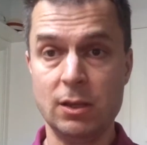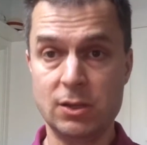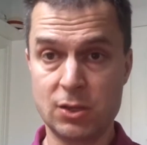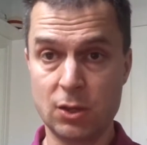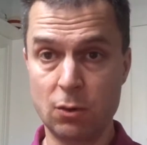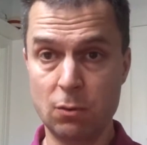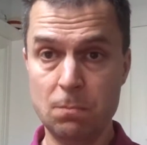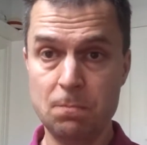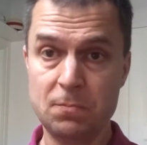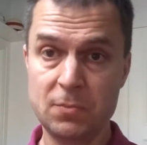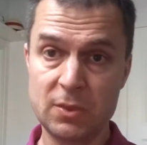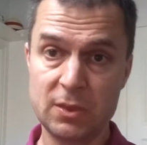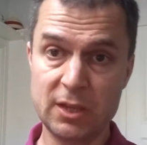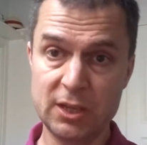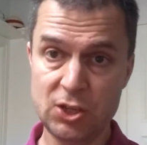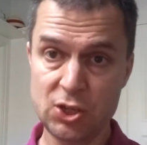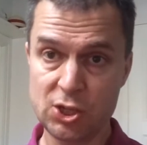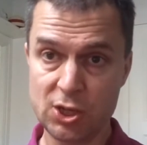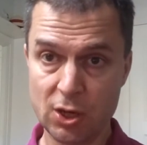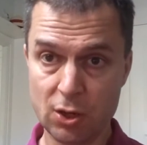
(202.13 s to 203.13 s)
So
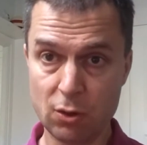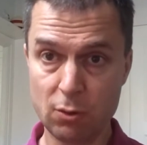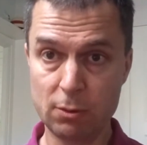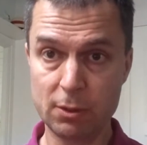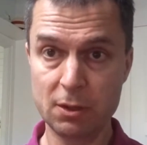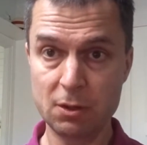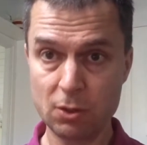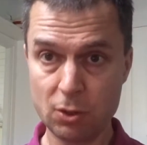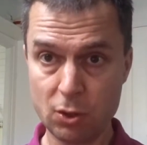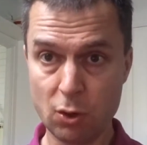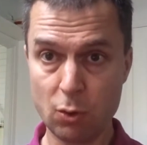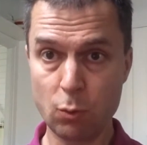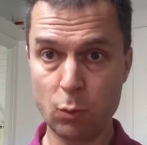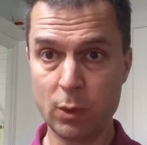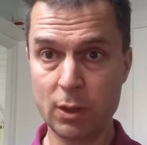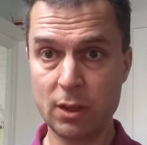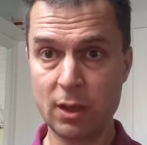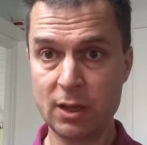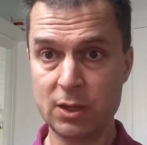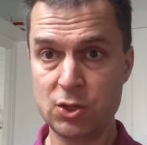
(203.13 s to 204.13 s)
ditch the old, go
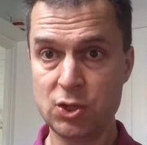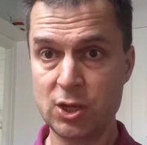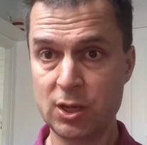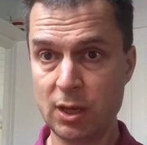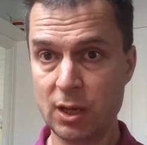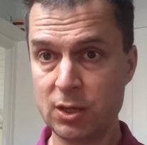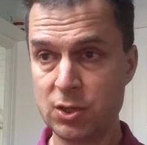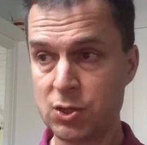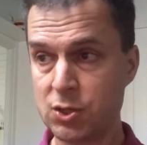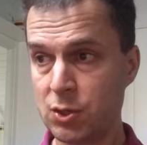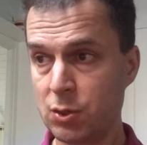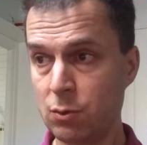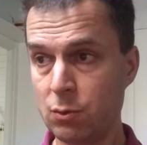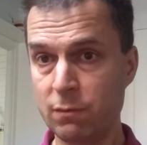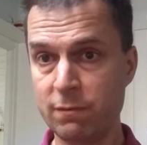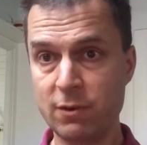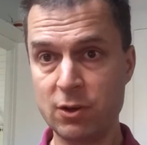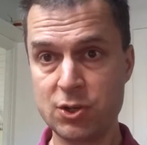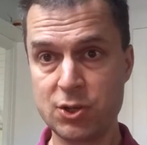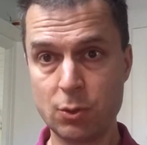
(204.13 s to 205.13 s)
with
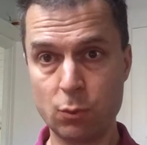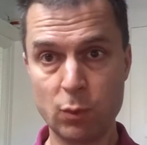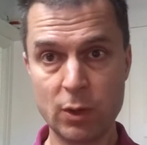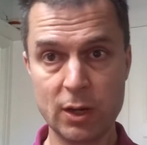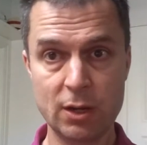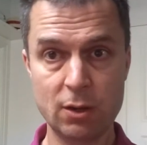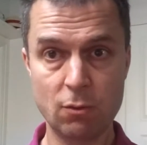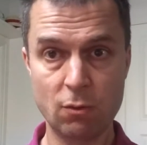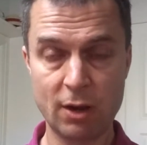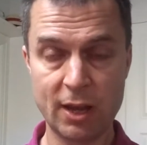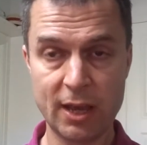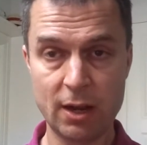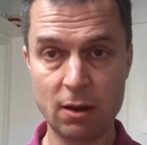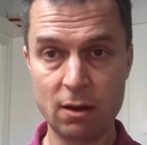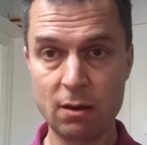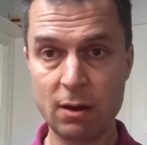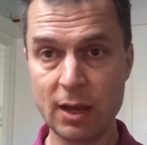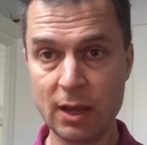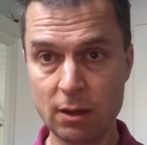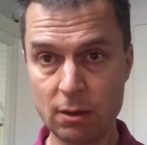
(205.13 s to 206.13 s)
NGH2 version 1 or
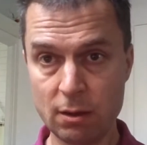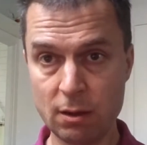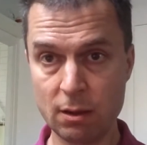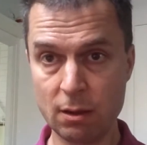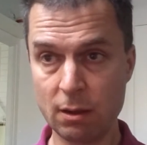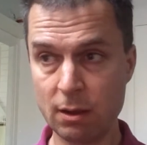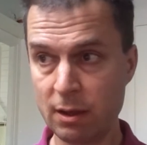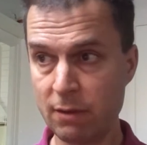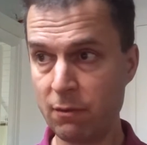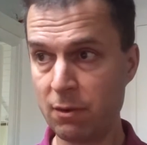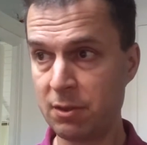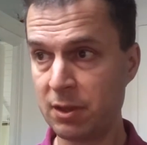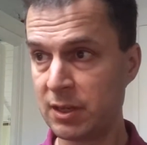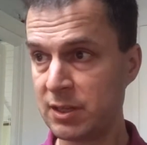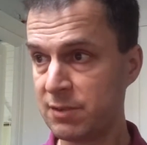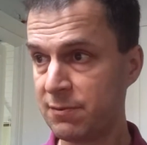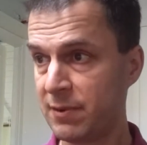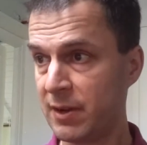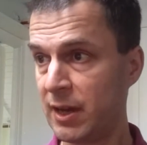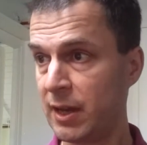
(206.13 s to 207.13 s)
later, and
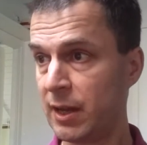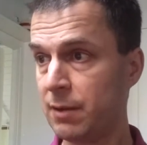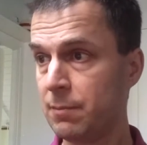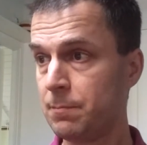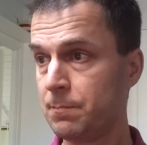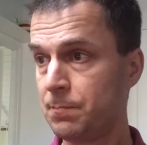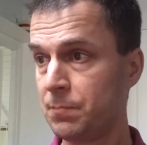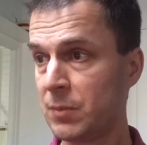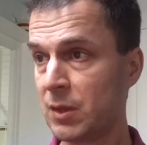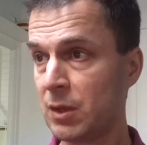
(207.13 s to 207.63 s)
everything is fine.